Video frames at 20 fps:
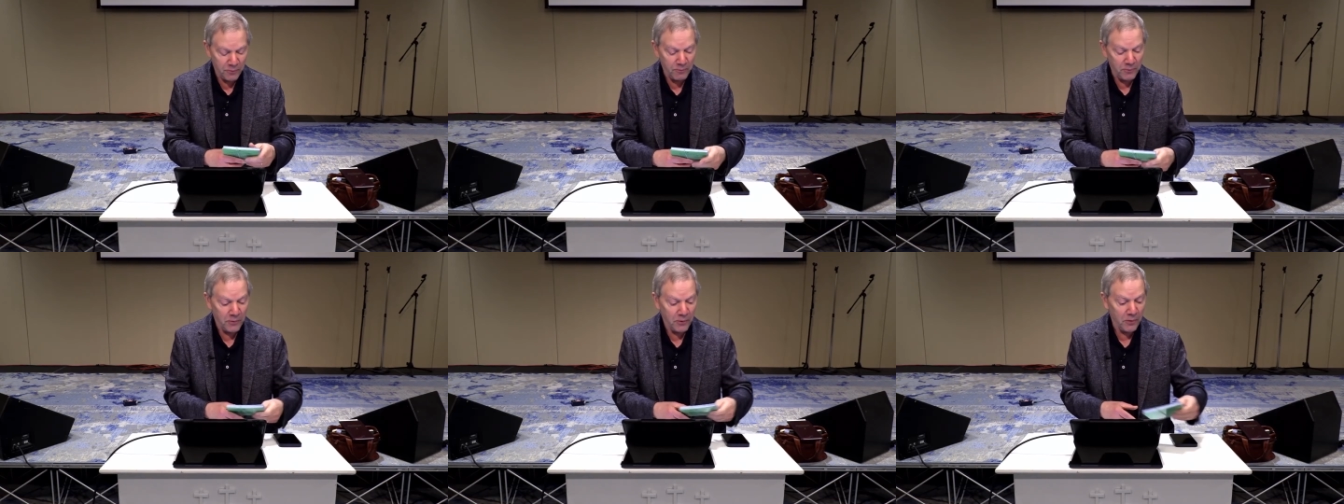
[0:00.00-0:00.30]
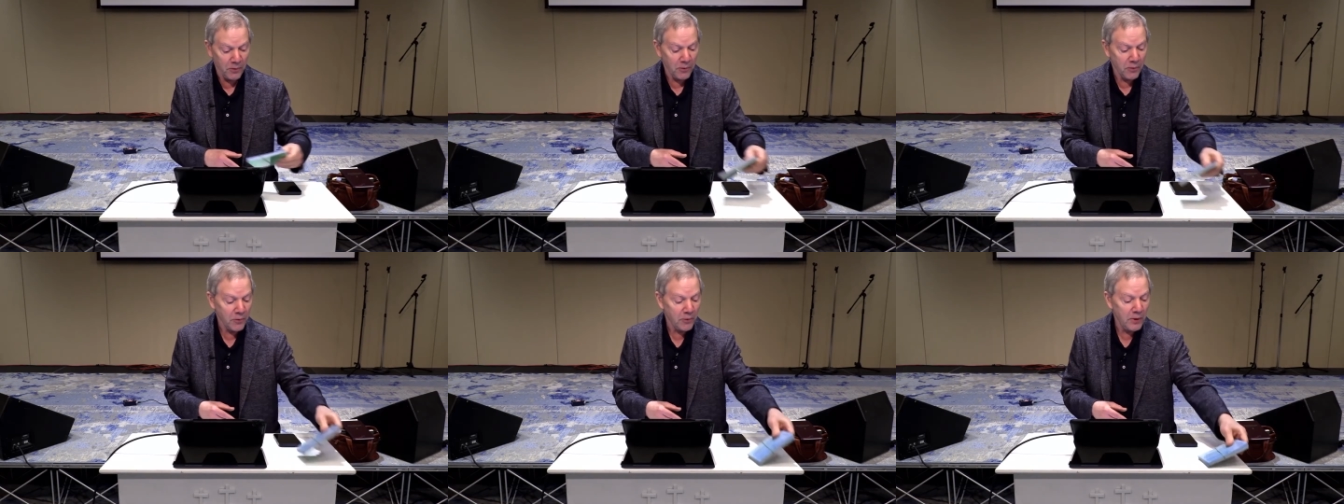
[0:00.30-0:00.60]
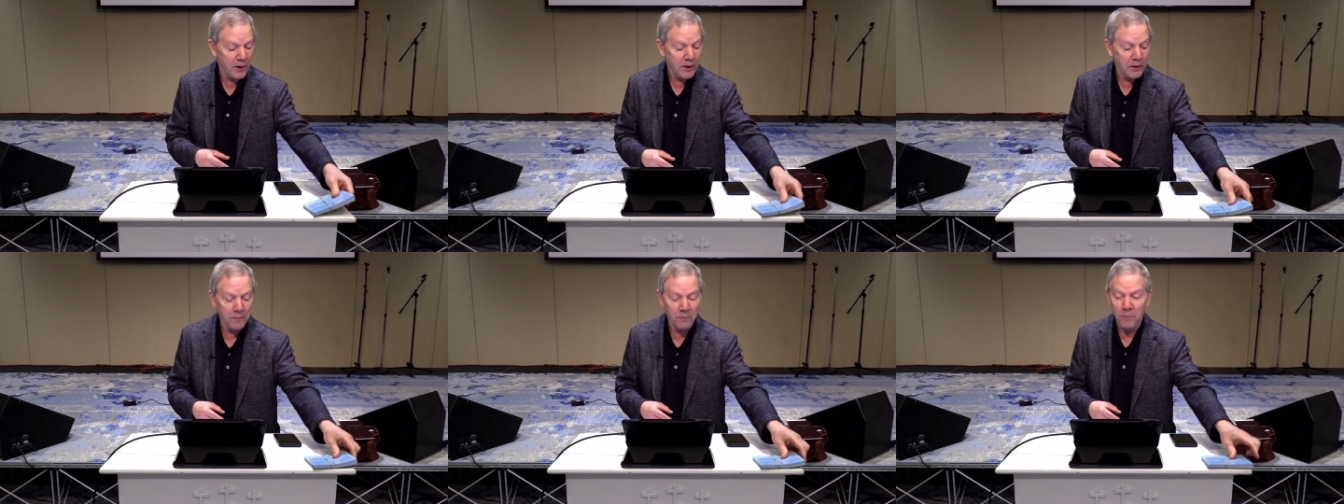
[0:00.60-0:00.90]
go
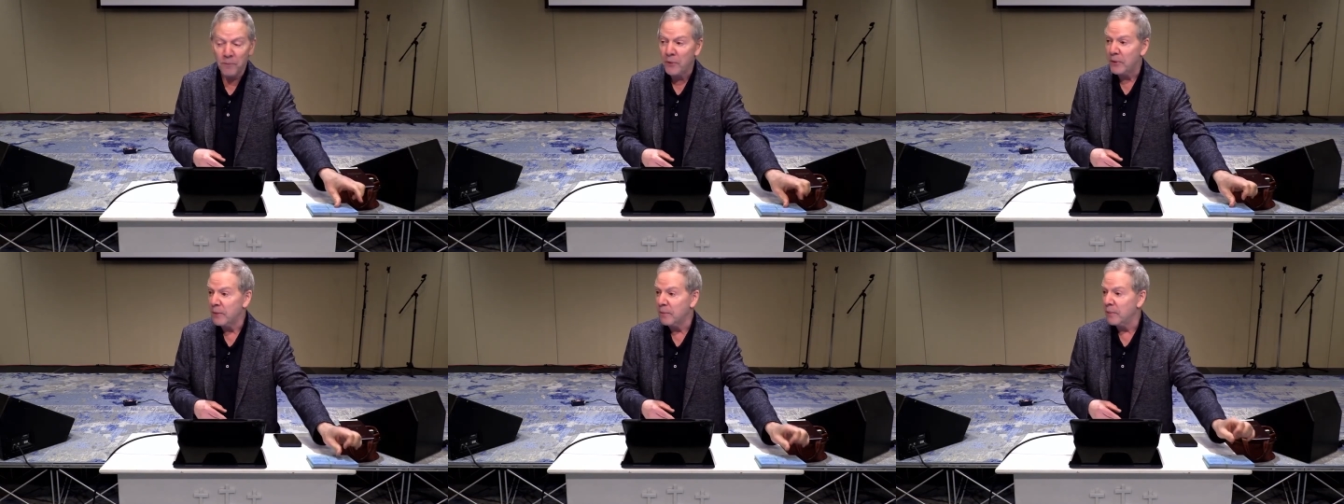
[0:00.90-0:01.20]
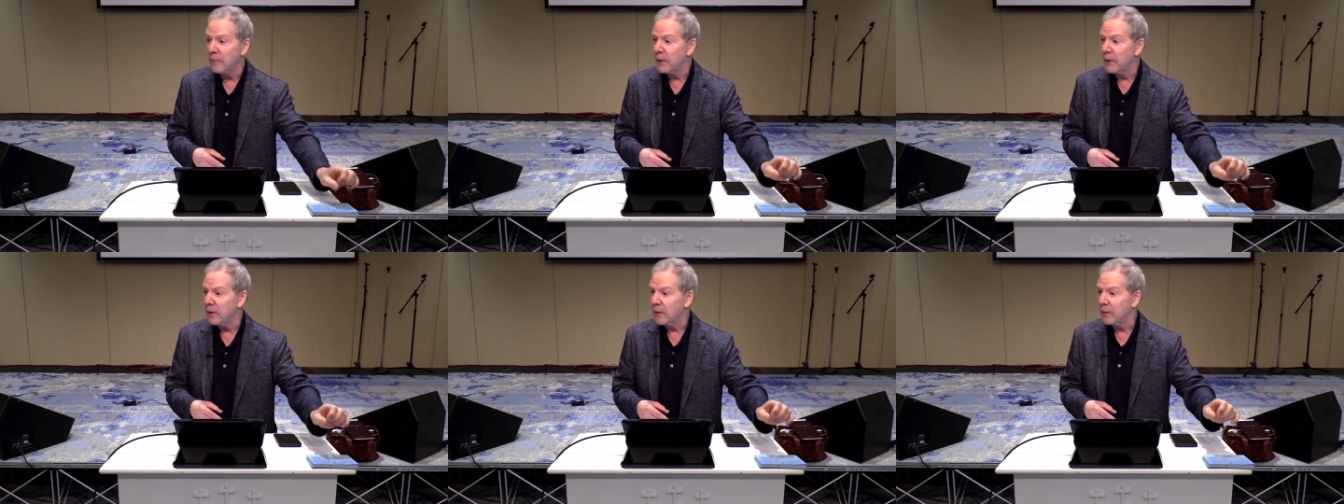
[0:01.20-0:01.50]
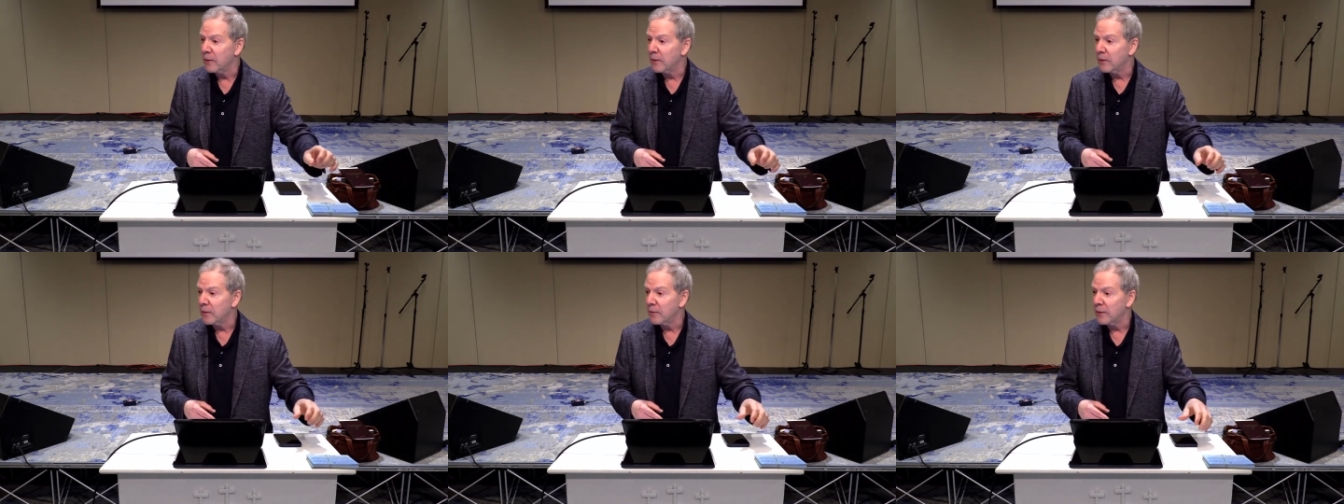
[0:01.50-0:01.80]
ahead and put them
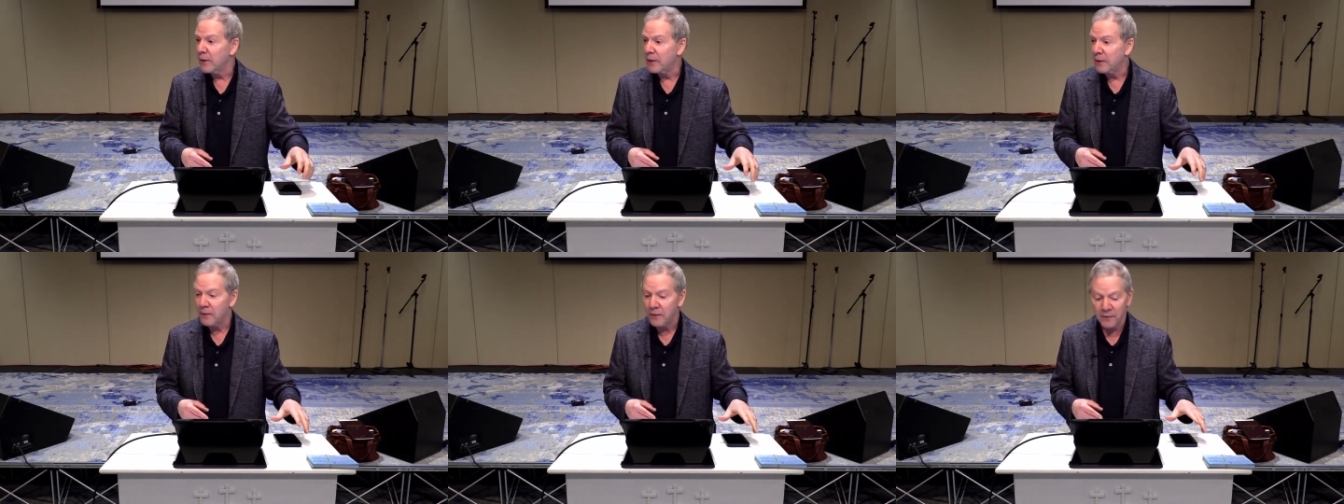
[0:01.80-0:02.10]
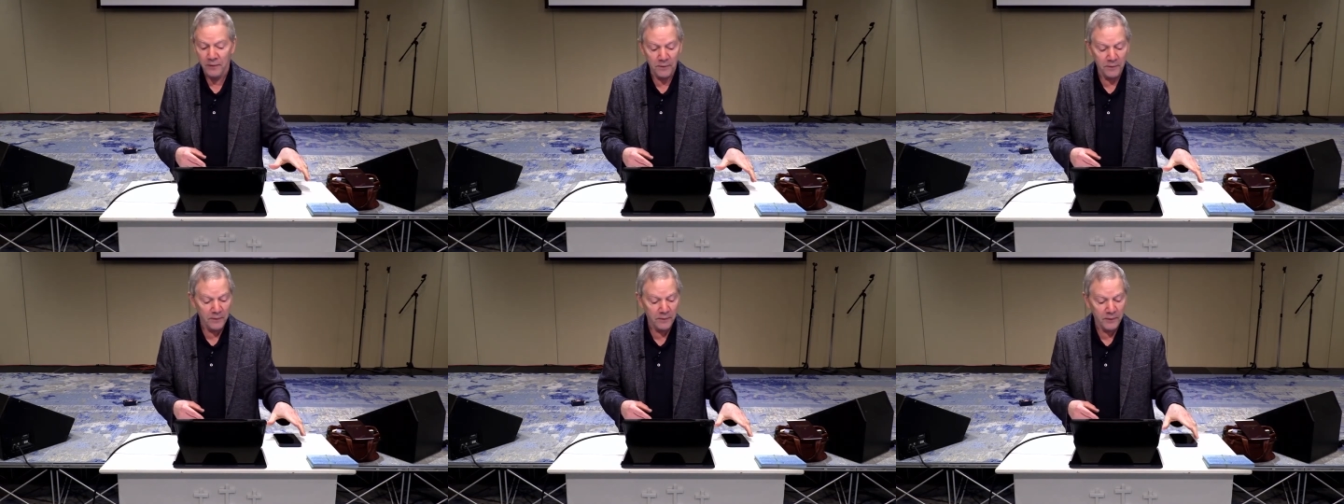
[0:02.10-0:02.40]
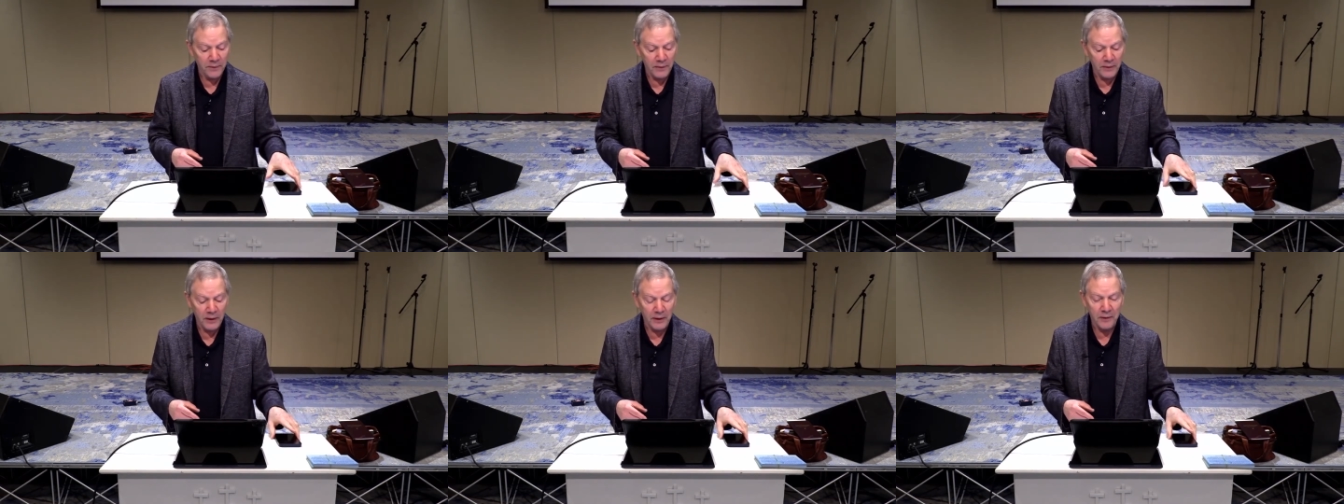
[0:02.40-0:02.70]
there. So that's the
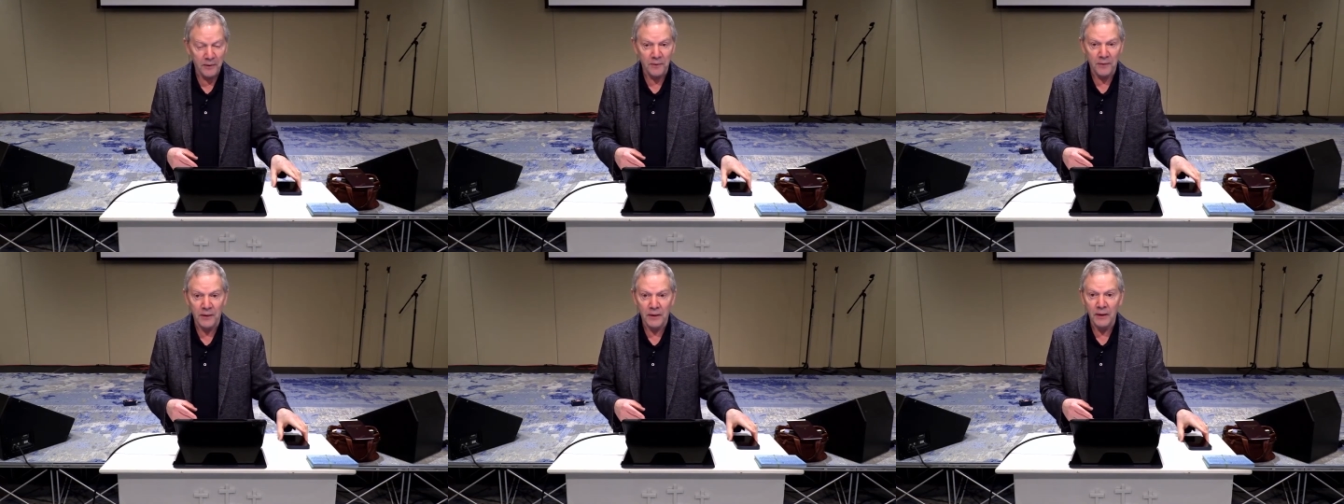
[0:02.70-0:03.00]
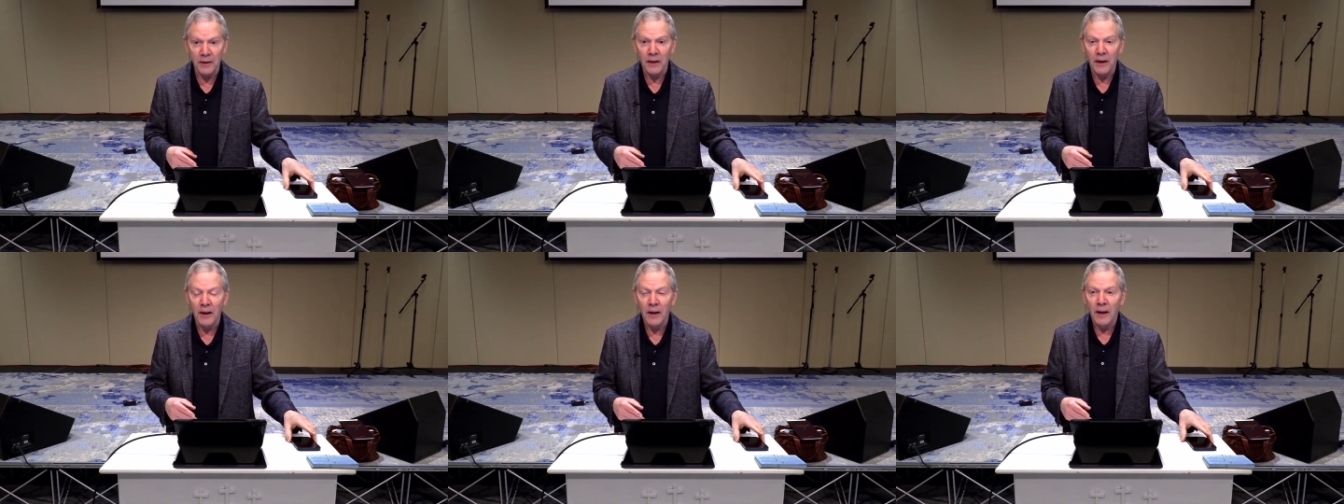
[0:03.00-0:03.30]
next thing.